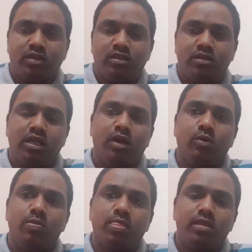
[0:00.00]

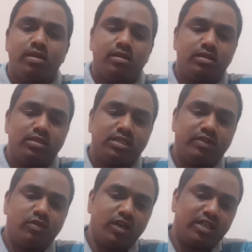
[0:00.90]
Now, see
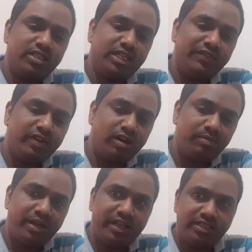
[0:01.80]
what is
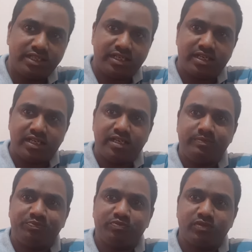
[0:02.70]
environment in general.
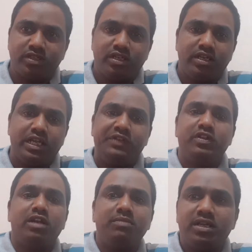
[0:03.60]

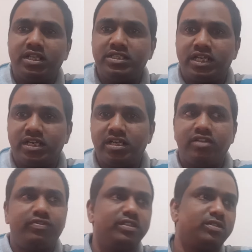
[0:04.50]
Environment in general
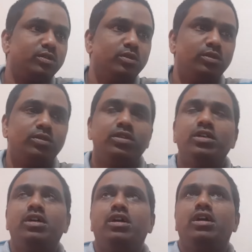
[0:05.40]
refers to
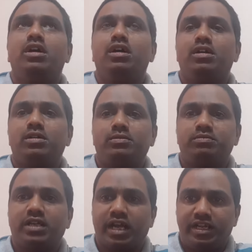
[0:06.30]

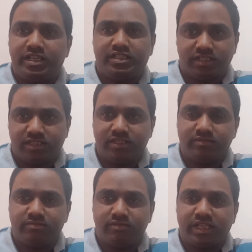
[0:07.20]
the conditions.
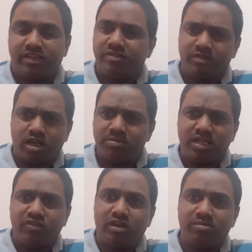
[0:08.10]
Like a normal
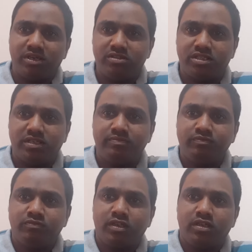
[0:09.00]
environment, you see,
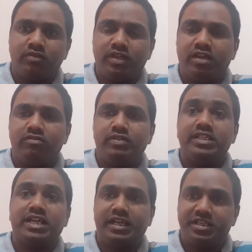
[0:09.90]
we have weather
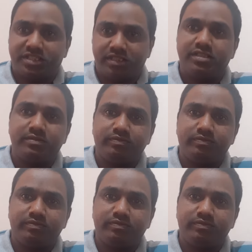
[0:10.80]
conditions,